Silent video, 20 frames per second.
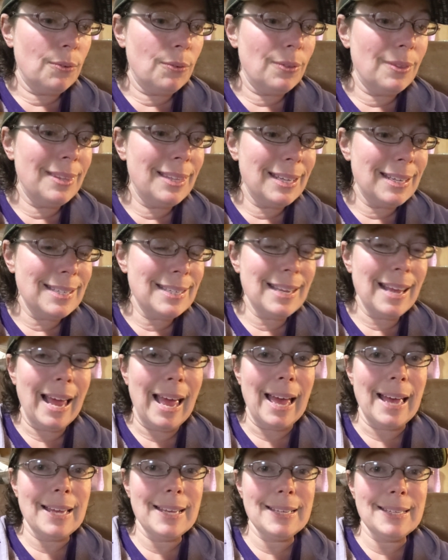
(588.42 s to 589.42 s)
This
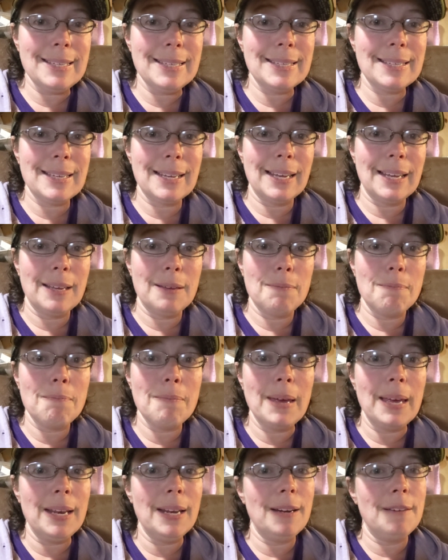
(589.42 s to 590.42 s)
has
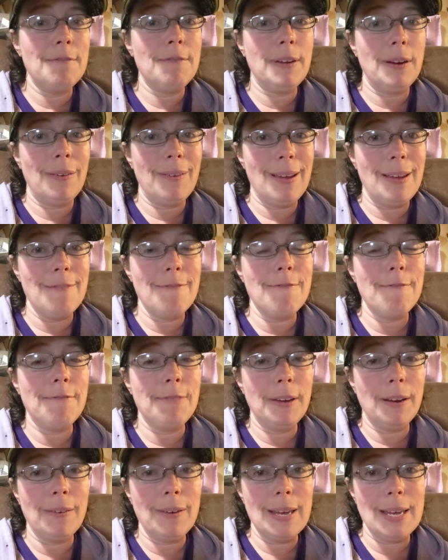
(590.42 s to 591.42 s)
made it very,
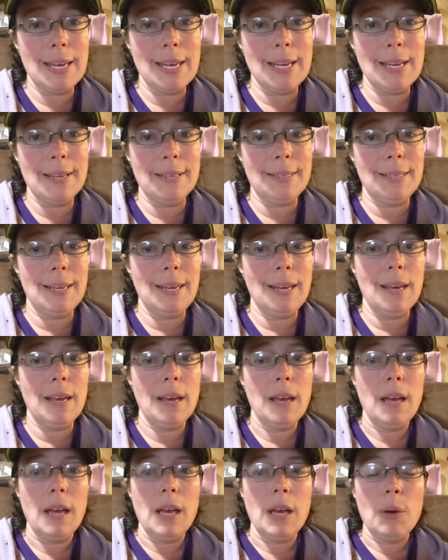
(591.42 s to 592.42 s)
very easy
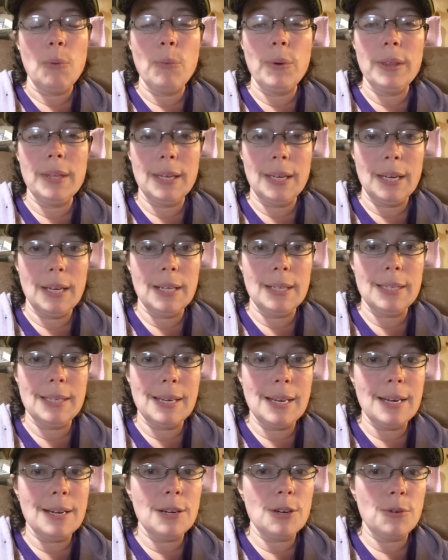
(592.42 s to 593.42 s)
when the kids
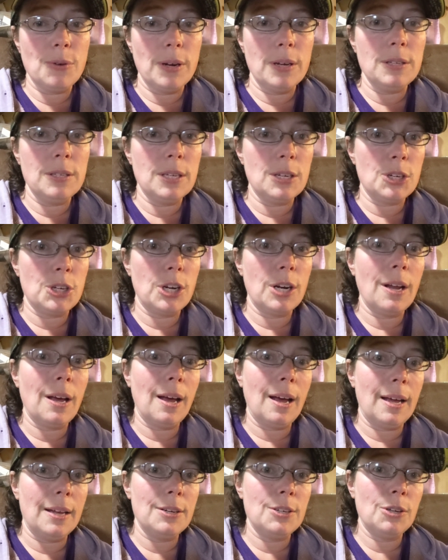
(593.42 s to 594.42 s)
need to transition
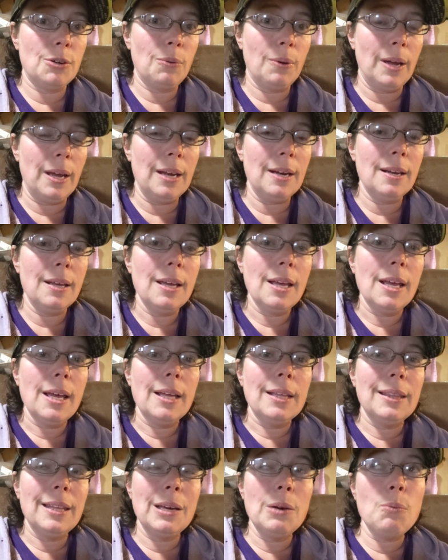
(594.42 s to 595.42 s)
onto grain.
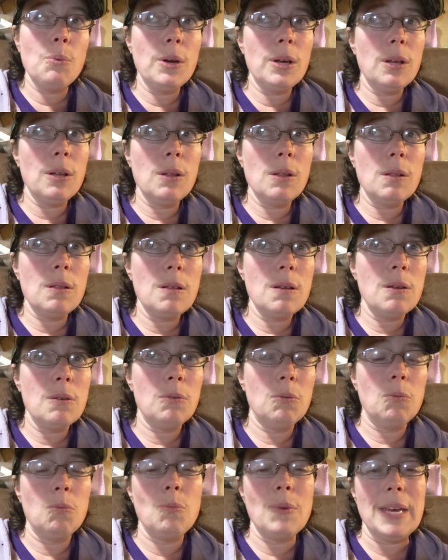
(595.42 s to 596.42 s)
They will
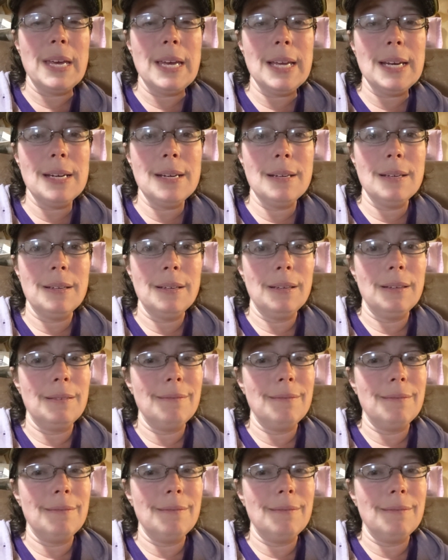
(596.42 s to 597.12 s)
wean